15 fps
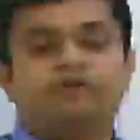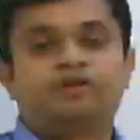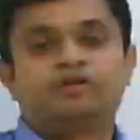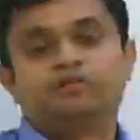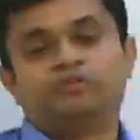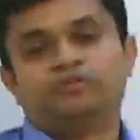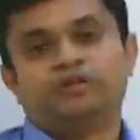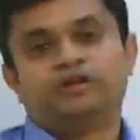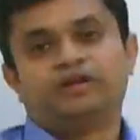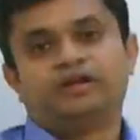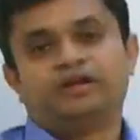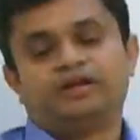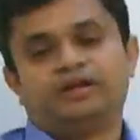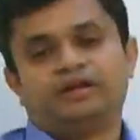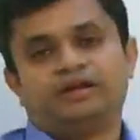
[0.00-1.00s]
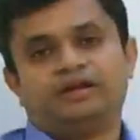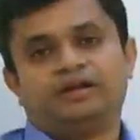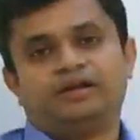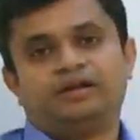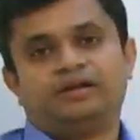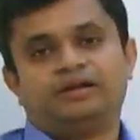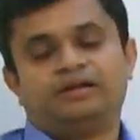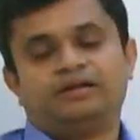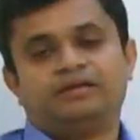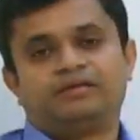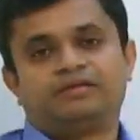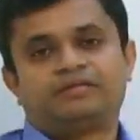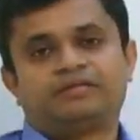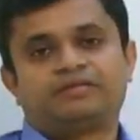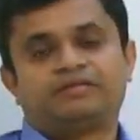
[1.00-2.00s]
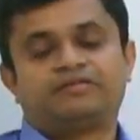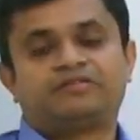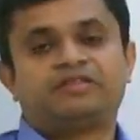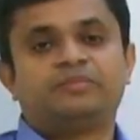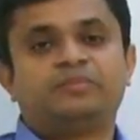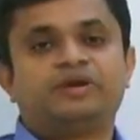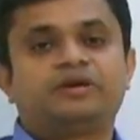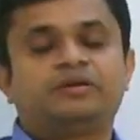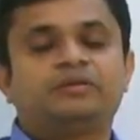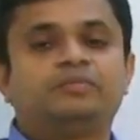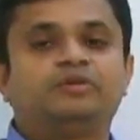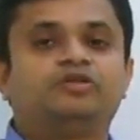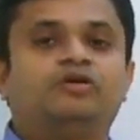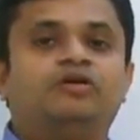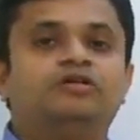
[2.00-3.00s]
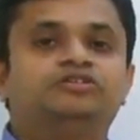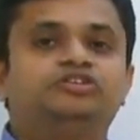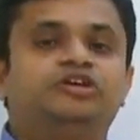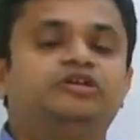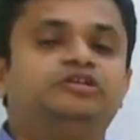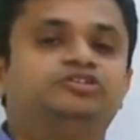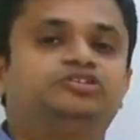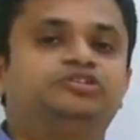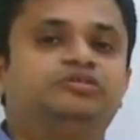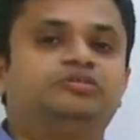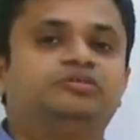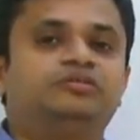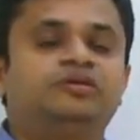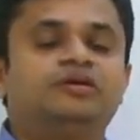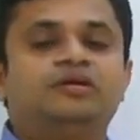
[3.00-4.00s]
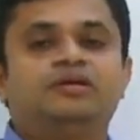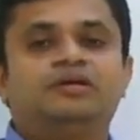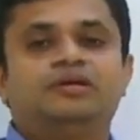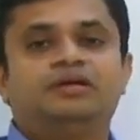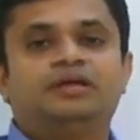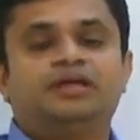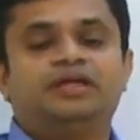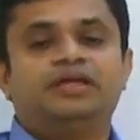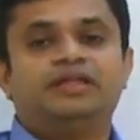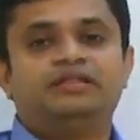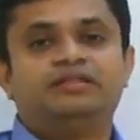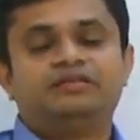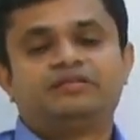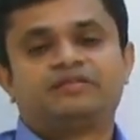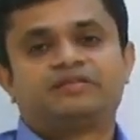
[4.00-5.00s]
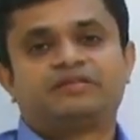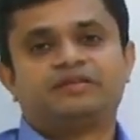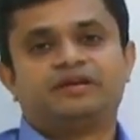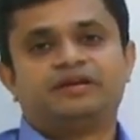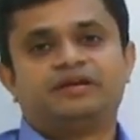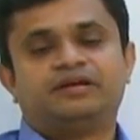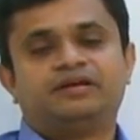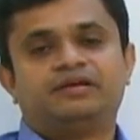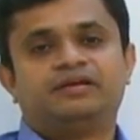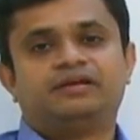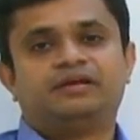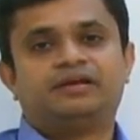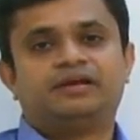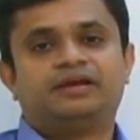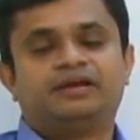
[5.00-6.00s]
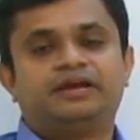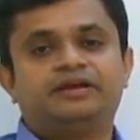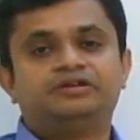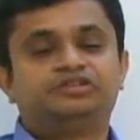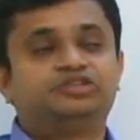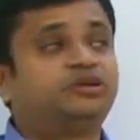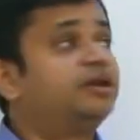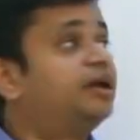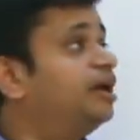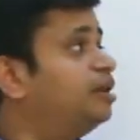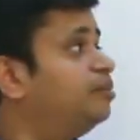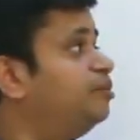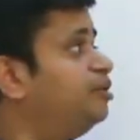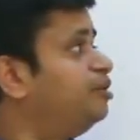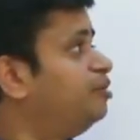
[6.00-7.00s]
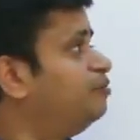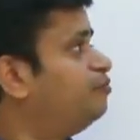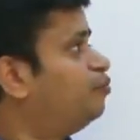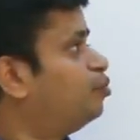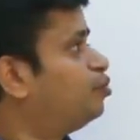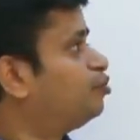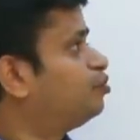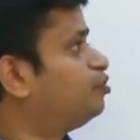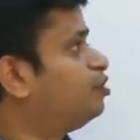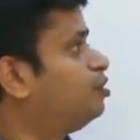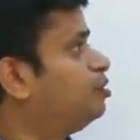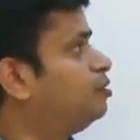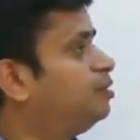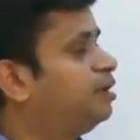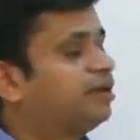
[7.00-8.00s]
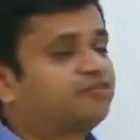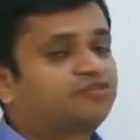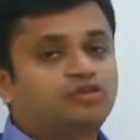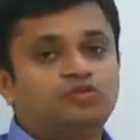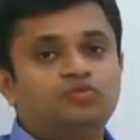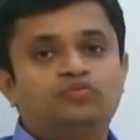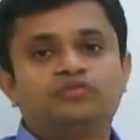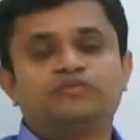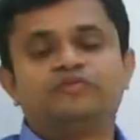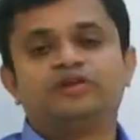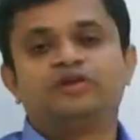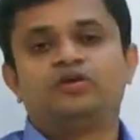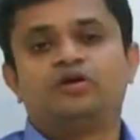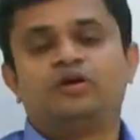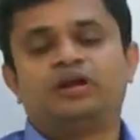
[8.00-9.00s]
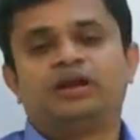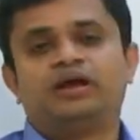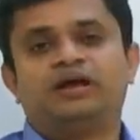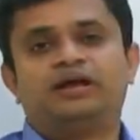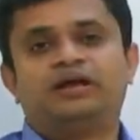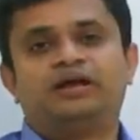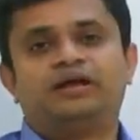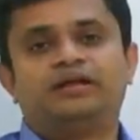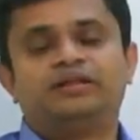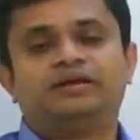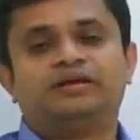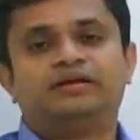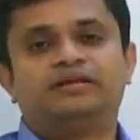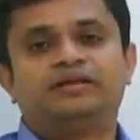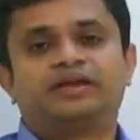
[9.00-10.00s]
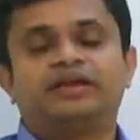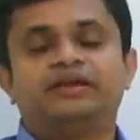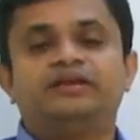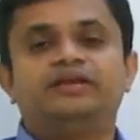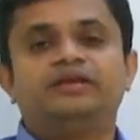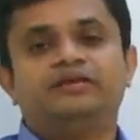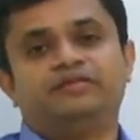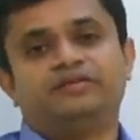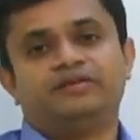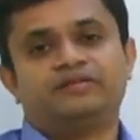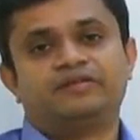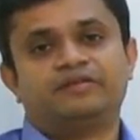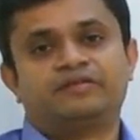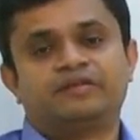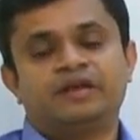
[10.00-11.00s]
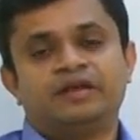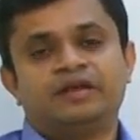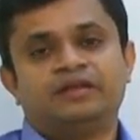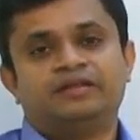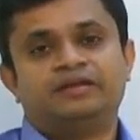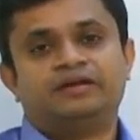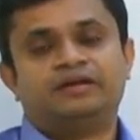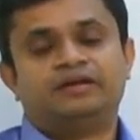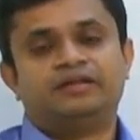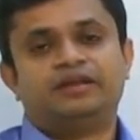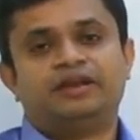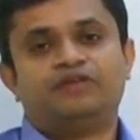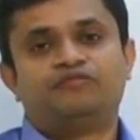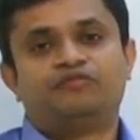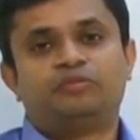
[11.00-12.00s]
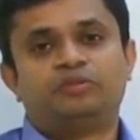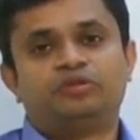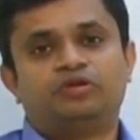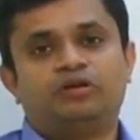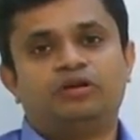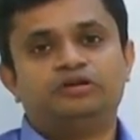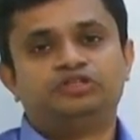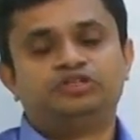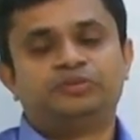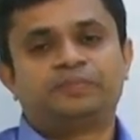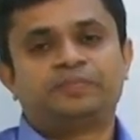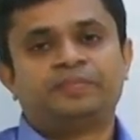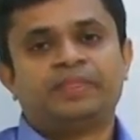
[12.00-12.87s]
Welcome to the systemic pathology edition. In this edition, I'll be focusing exclusively on the kidney diseases, the nephropathology.